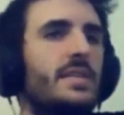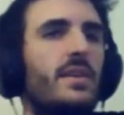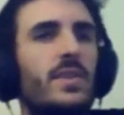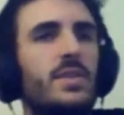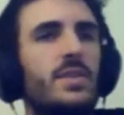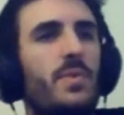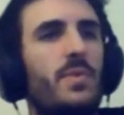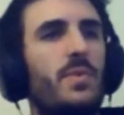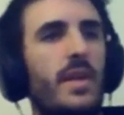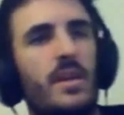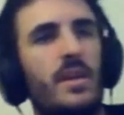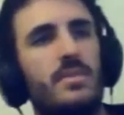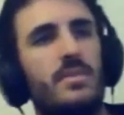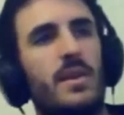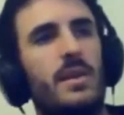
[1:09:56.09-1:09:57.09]
and that's why they
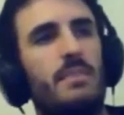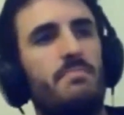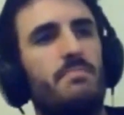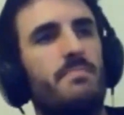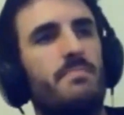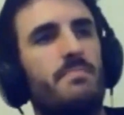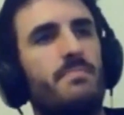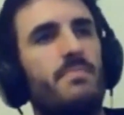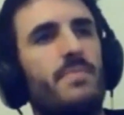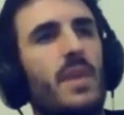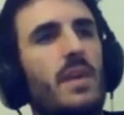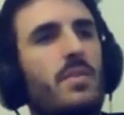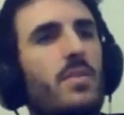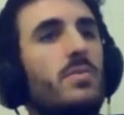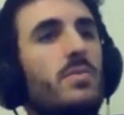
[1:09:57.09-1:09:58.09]
hit their
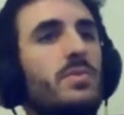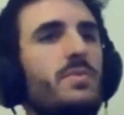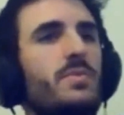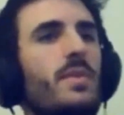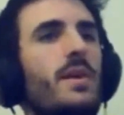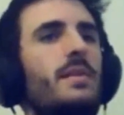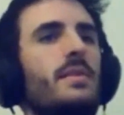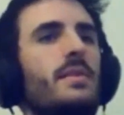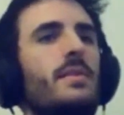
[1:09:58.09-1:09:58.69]
goals, right?